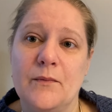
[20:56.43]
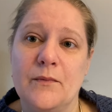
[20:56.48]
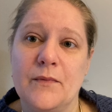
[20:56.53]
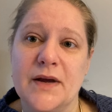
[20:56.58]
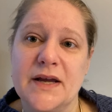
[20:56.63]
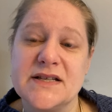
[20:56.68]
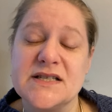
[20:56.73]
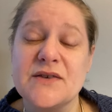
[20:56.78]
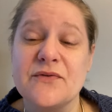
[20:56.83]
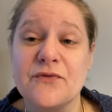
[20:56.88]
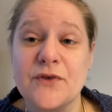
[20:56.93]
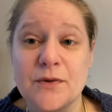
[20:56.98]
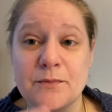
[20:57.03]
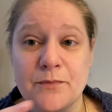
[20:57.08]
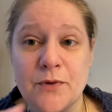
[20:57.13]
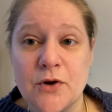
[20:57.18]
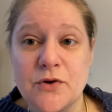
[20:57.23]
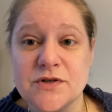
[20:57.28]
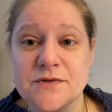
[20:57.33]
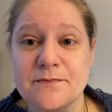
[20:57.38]
it's a front
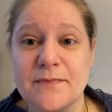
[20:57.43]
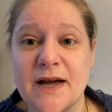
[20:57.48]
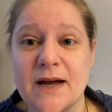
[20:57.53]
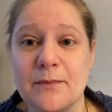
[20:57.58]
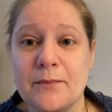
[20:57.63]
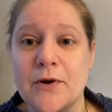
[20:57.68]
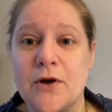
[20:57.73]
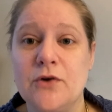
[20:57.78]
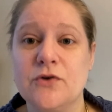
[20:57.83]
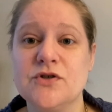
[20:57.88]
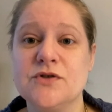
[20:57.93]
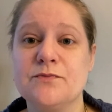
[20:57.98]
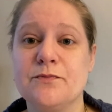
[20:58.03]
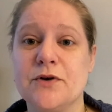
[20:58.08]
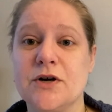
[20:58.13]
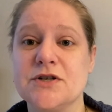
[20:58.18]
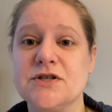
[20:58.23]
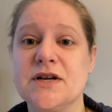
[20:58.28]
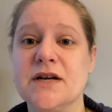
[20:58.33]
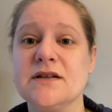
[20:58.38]
post, back post
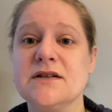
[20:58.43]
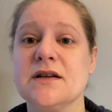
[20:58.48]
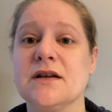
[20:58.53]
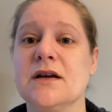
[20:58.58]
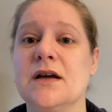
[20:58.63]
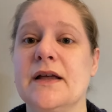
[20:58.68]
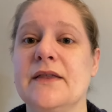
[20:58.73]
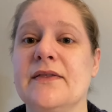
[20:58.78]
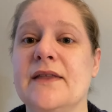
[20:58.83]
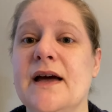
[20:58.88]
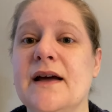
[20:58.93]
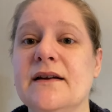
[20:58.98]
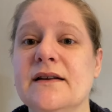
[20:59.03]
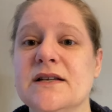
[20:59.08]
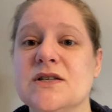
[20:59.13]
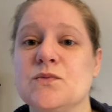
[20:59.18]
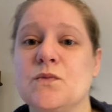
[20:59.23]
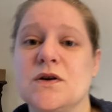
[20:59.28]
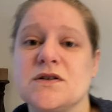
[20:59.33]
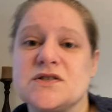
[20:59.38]
project. And that
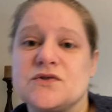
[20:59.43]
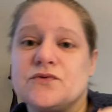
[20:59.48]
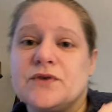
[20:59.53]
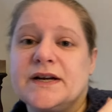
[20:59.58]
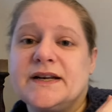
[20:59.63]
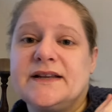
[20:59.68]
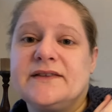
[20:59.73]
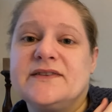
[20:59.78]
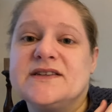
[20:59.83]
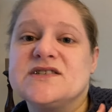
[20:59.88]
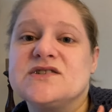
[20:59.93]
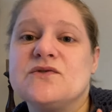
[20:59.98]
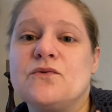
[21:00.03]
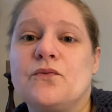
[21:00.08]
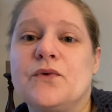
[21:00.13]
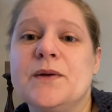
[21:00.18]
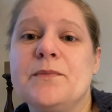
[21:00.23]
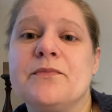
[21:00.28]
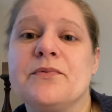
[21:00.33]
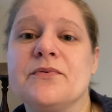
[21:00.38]
is what's creating this
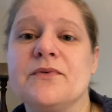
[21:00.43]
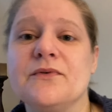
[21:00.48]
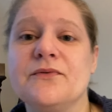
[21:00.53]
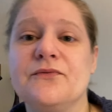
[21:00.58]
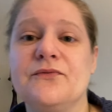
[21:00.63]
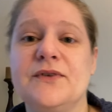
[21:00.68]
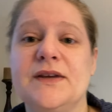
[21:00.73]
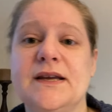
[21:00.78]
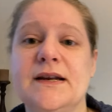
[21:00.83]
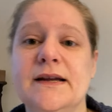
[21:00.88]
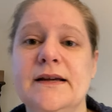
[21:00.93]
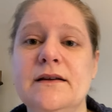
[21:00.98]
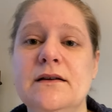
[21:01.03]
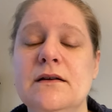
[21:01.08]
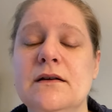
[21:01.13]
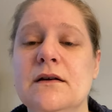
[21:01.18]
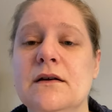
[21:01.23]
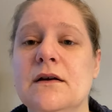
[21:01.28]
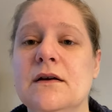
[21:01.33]
rip feeling,